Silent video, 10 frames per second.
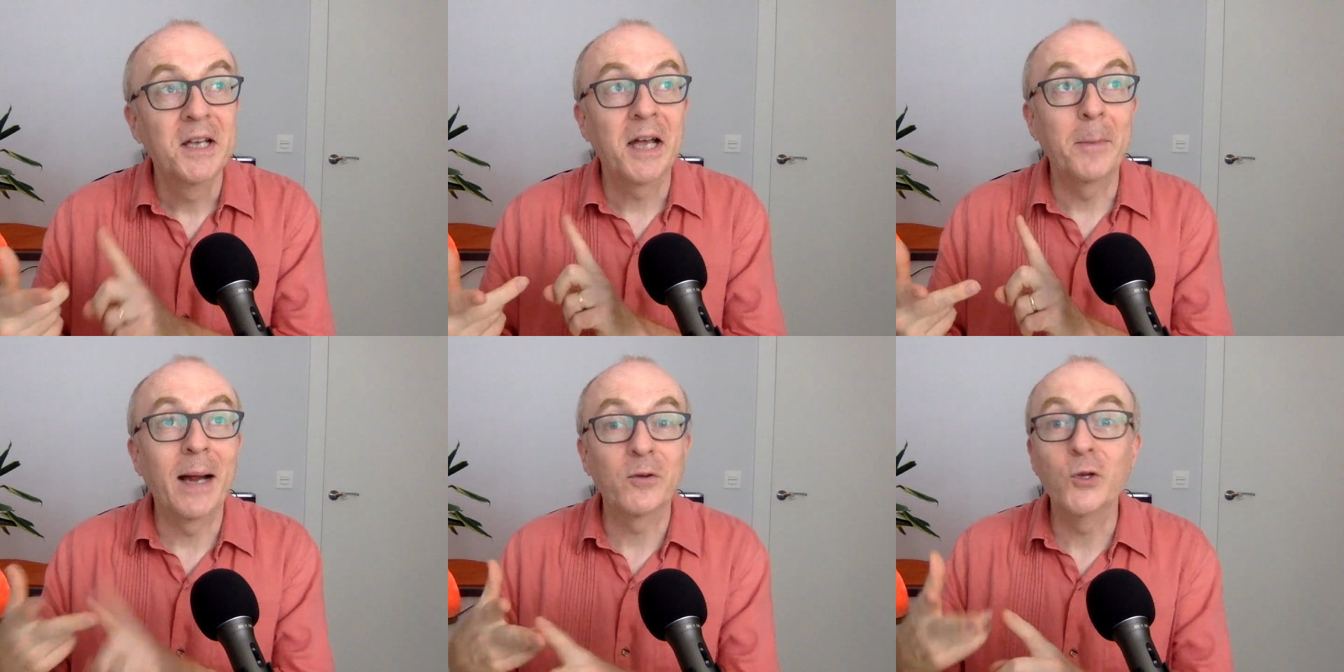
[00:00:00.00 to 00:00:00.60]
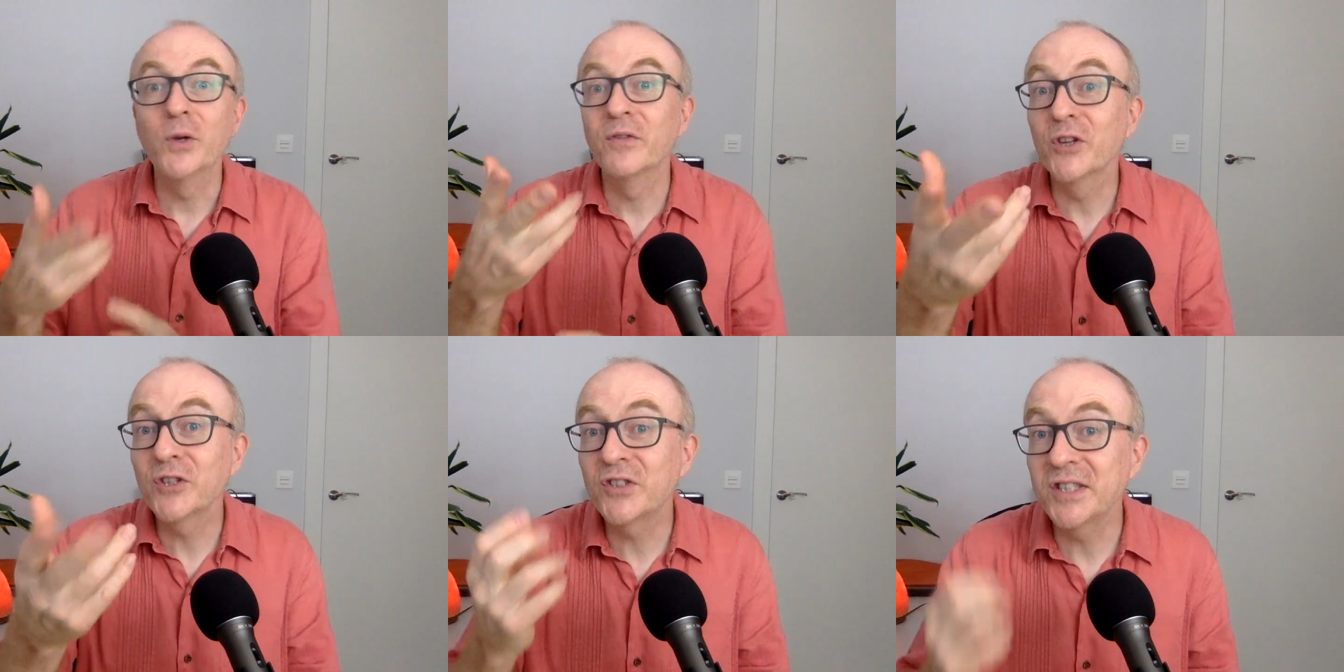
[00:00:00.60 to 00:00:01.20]
about
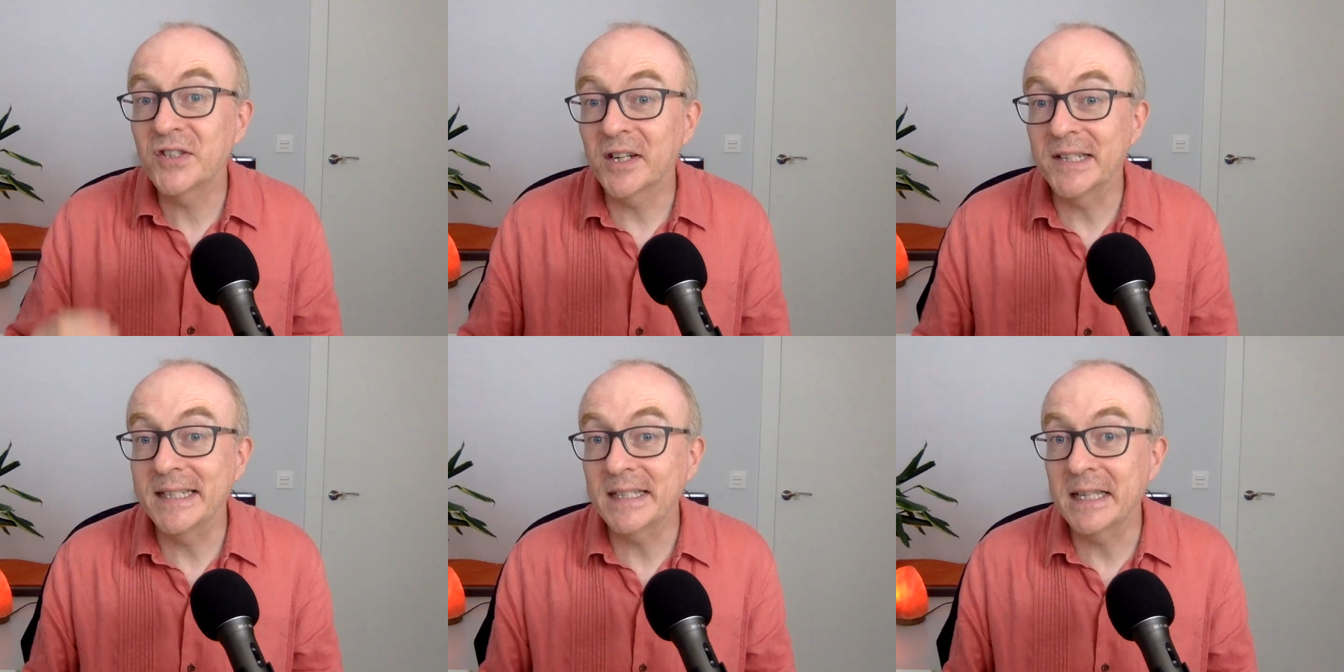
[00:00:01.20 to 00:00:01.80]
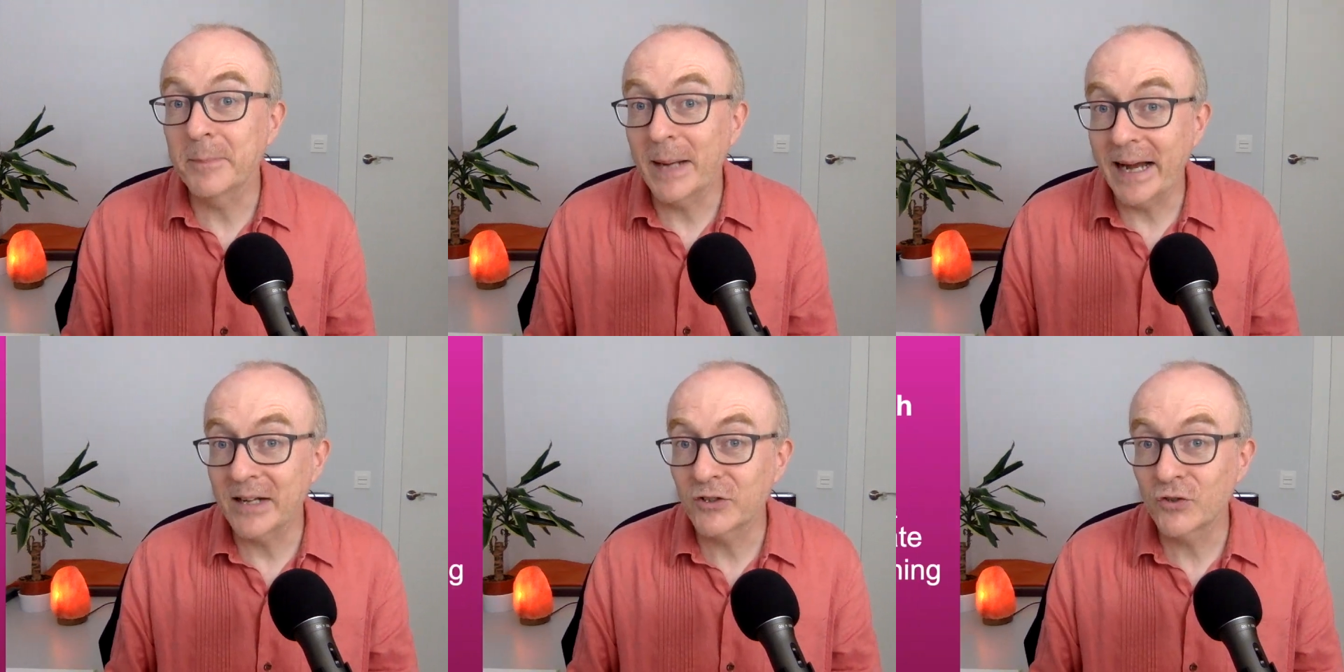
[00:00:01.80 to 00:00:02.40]
university studies in the
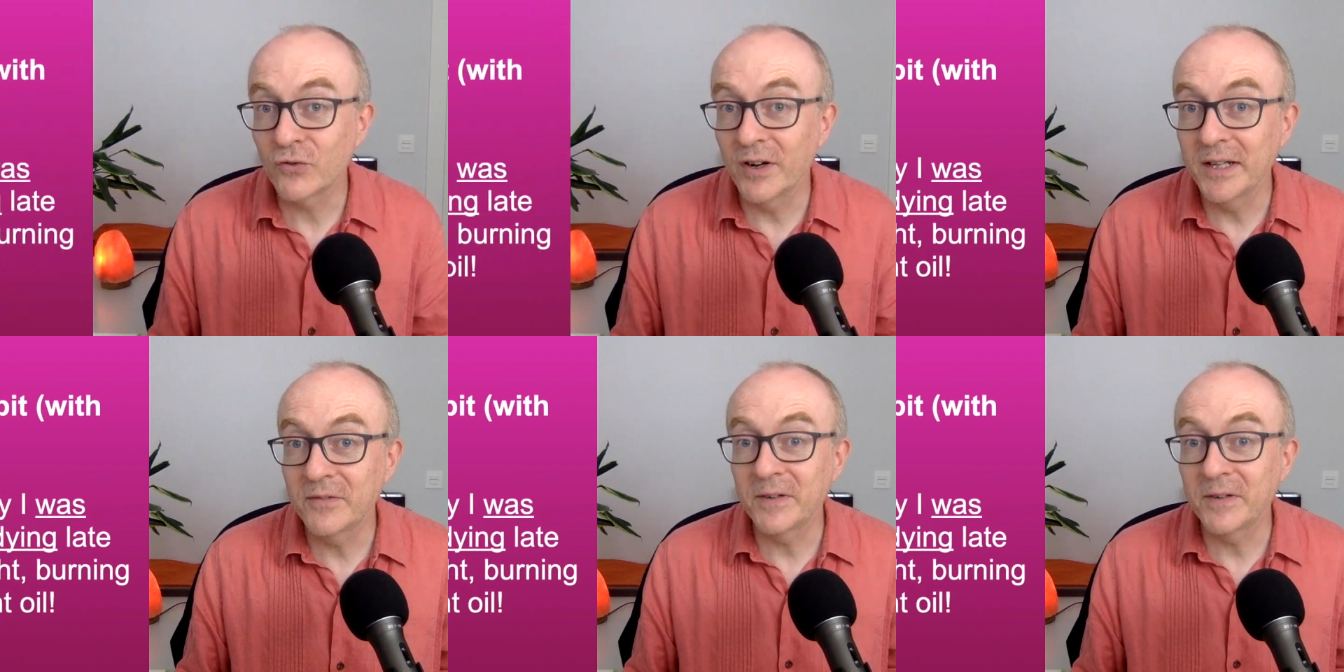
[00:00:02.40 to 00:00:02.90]
past, right?